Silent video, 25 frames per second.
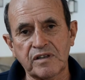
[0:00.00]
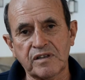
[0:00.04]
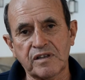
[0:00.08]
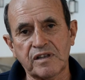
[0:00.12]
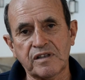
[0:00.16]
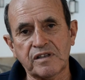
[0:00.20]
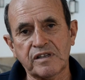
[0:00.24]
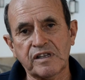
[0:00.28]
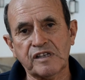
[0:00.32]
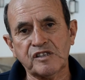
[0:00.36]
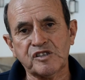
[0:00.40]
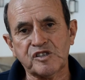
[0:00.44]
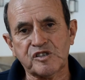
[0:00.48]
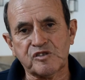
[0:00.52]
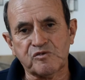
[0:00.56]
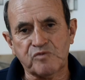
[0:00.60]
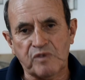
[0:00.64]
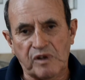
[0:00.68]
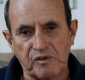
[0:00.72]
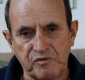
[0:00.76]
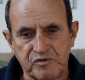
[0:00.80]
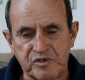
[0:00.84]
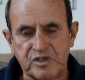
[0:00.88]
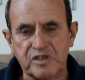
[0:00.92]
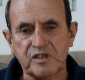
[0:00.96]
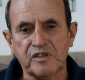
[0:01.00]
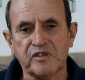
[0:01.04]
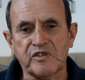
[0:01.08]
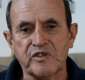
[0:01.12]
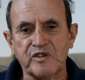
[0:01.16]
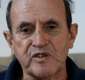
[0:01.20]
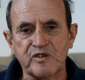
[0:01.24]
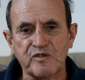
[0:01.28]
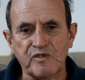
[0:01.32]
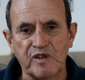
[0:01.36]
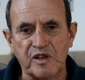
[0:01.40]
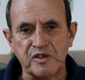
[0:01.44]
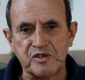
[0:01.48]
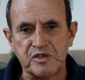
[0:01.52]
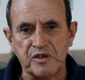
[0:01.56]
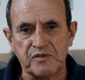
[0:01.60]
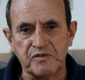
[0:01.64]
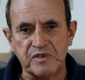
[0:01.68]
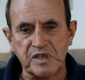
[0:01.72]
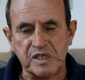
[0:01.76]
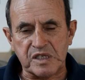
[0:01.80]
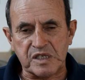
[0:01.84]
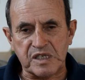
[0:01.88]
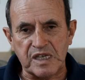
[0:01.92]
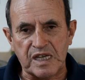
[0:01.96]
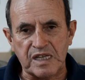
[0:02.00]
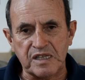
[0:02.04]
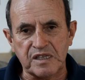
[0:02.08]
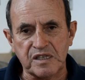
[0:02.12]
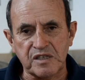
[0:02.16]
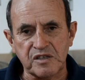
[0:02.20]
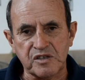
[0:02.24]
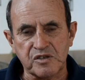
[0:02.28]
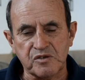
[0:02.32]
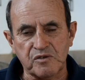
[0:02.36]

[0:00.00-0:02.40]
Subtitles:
and there's 12 children, lots of descendants.